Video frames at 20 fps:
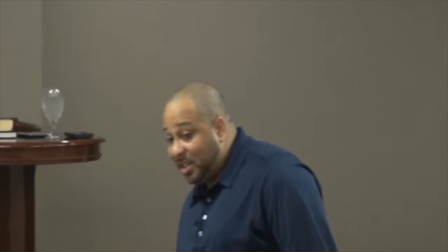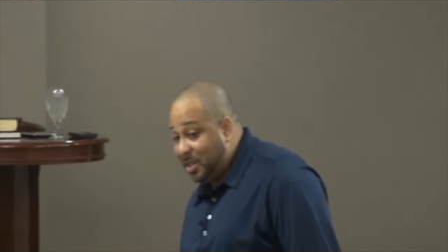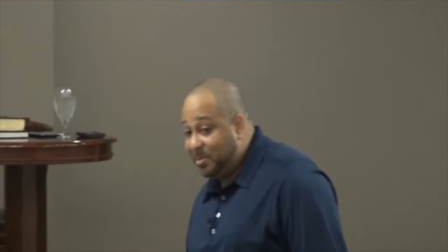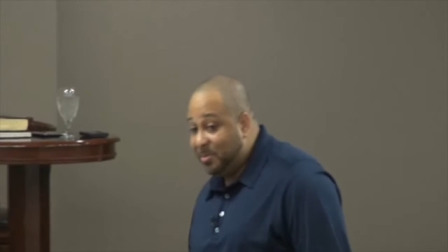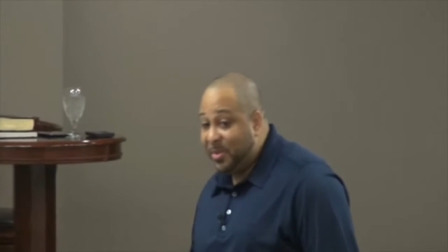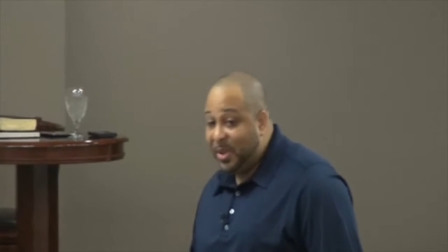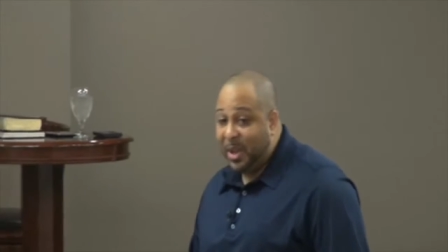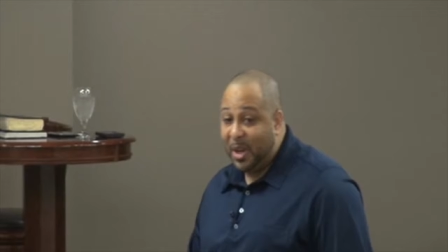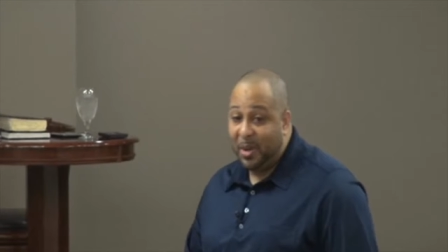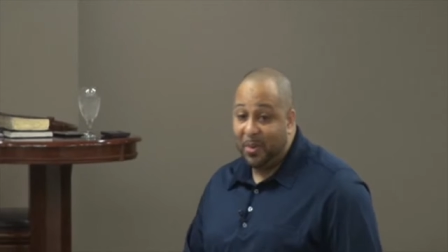
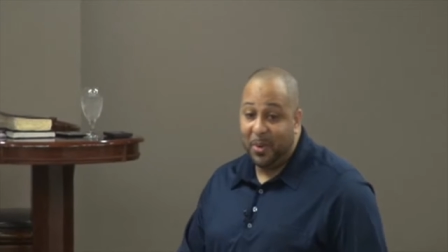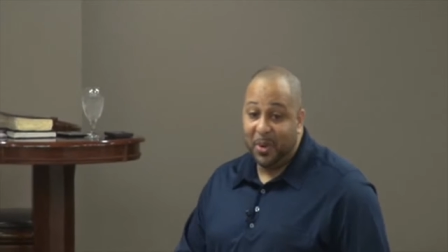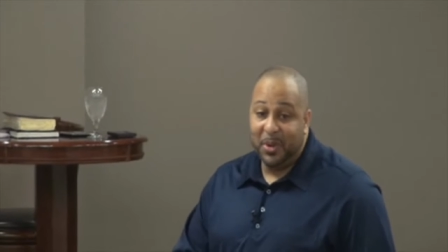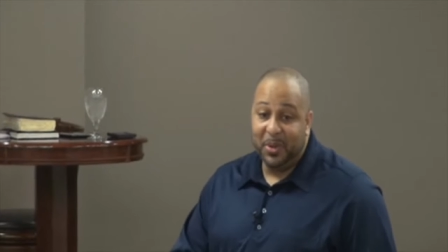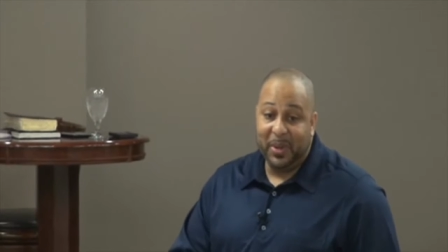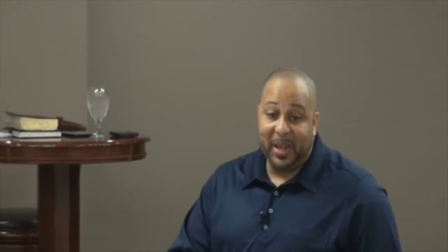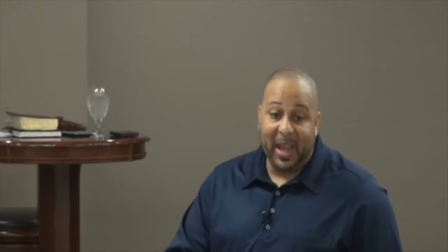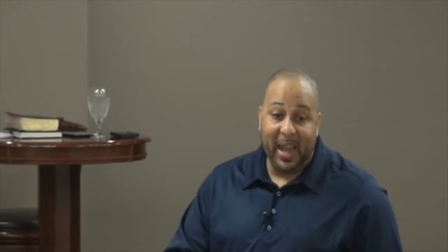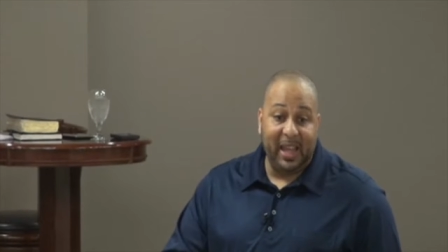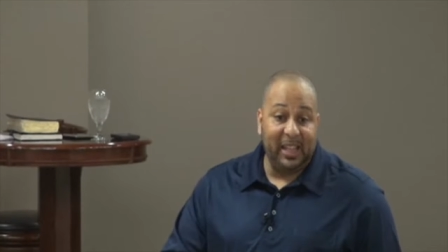Him, where
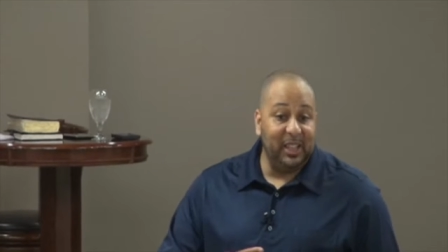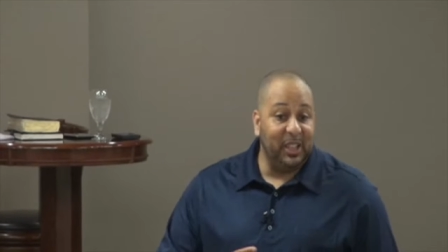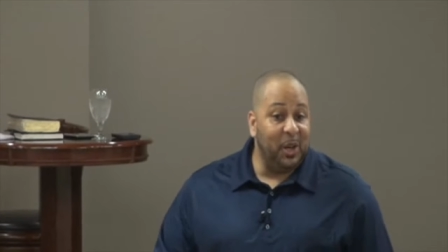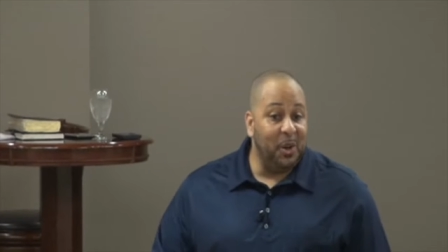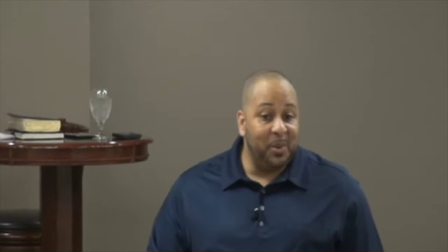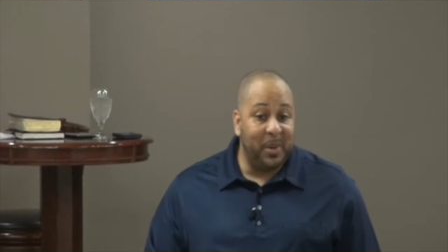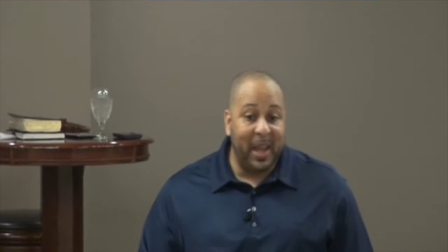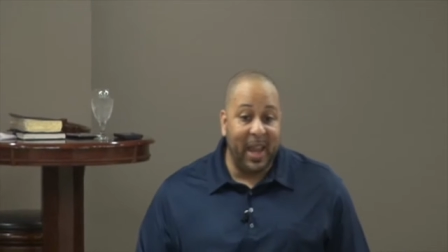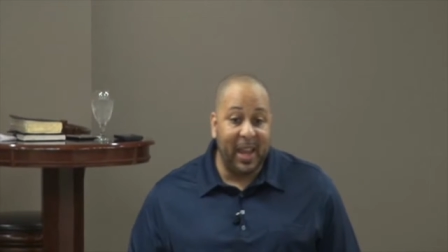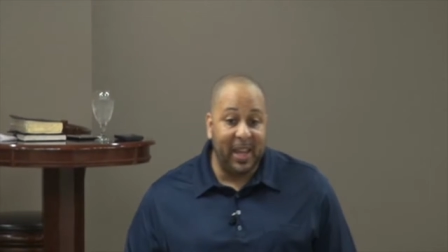you can't
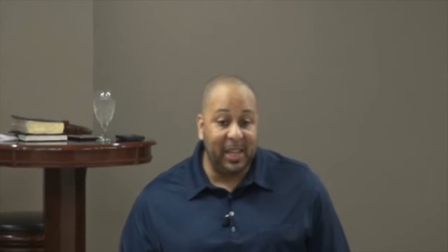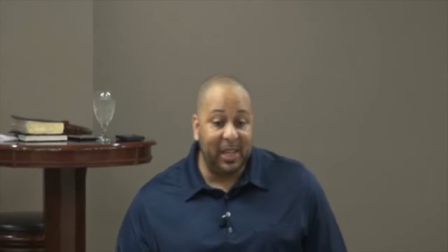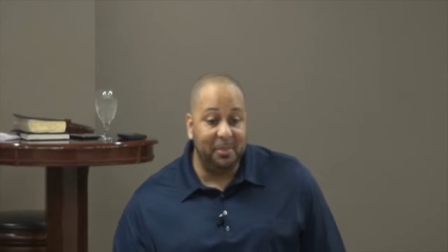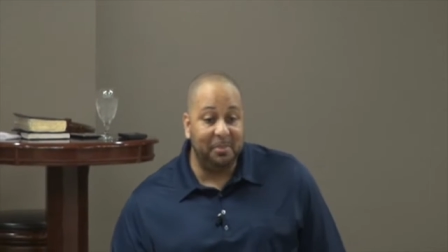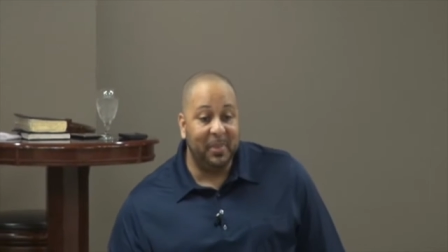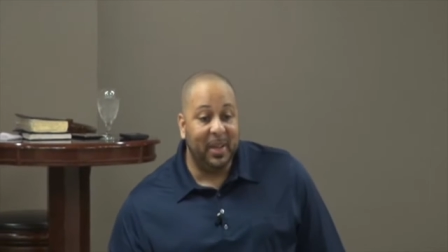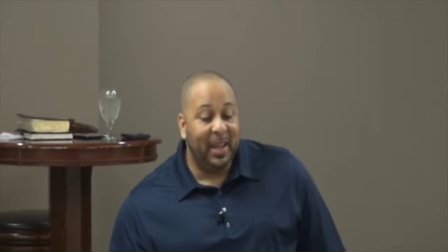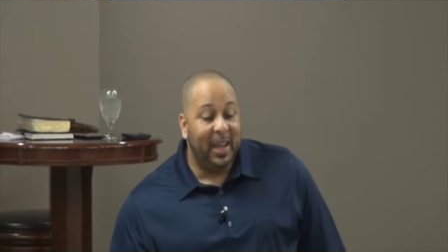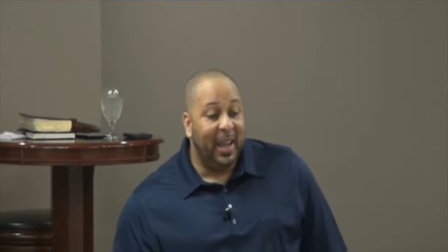locate Him.